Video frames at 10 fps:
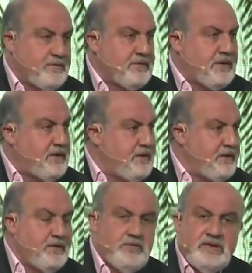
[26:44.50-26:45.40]
okay,
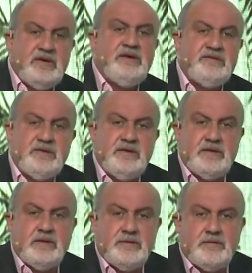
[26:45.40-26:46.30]
you can easily
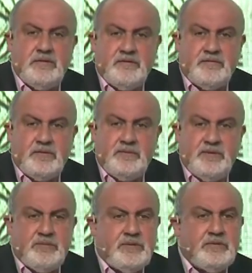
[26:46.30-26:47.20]
kill 30 or 40
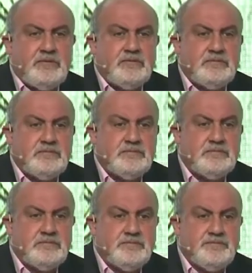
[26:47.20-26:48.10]
people.
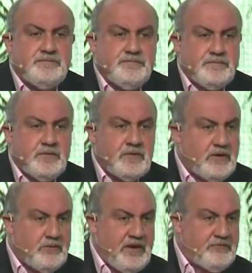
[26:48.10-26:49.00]

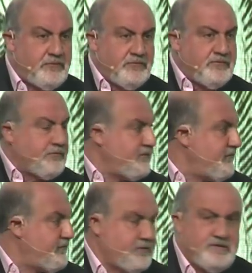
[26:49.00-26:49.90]
Okay, all you have to do is go in
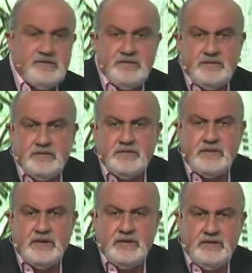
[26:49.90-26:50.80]
reverse,
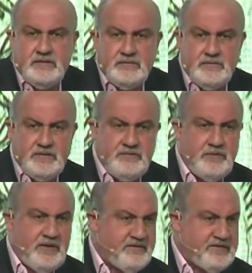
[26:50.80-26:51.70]
okay? If
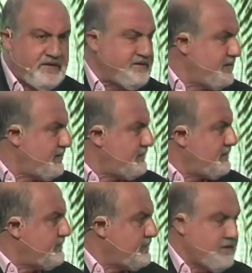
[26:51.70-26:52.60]
you have a Tesla or
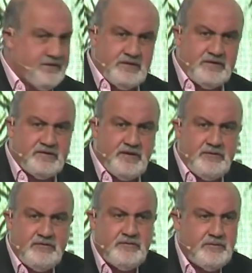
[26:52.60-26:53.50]
a car that
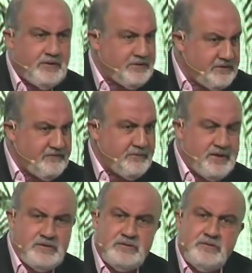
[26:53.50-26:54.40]
accelerates very well, even
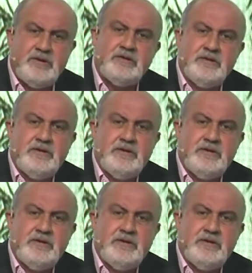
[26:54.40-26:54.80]
better, all right?